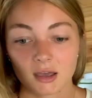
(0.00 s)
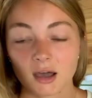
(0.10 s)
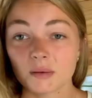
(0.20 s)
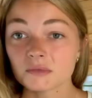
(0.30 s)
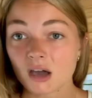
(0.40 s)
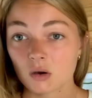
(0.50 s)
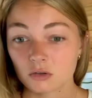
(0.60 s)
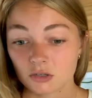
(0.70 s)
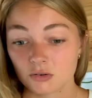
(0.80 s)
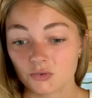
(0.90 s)
comes
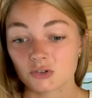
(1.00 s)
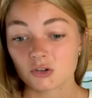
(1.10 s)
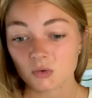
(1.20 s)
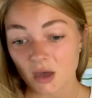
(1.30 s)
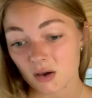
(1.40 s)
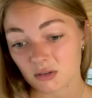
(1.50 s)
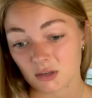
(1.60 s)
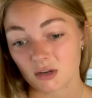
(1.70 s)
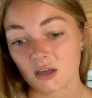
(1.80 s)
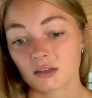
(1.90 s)
out to
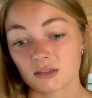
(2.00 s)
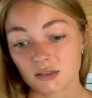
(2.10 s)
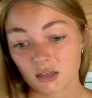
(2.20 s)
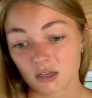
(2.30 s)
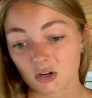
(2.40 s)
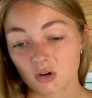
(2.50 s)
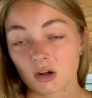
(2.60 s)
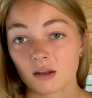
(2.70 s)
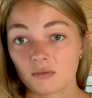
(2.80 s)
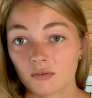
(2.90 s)

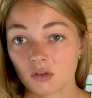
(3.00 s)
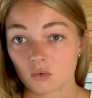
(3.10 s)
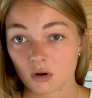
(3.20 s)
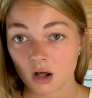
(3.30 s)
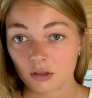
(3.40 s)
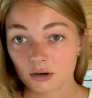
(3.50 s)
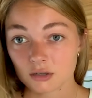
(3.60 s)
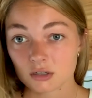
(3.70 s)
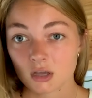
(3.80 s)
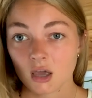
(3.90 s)

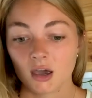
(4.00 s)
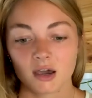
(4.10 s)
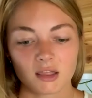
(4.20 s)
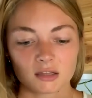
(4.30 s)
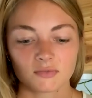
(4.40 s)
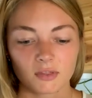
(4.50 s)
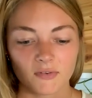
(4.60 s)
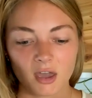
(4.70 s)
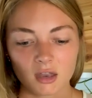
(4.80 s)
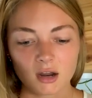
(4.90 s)
$2,653, and that's for the
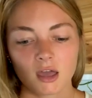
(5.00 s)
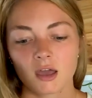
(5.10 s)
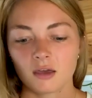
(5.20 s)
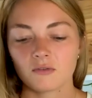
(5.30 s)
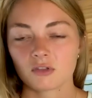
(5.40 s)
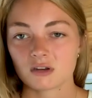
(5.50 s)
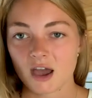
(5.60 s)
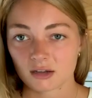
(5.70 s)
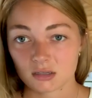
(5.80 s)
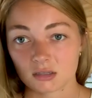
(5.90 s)
van and for the
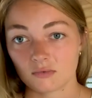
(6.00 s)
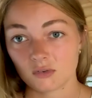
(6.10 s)
taxes and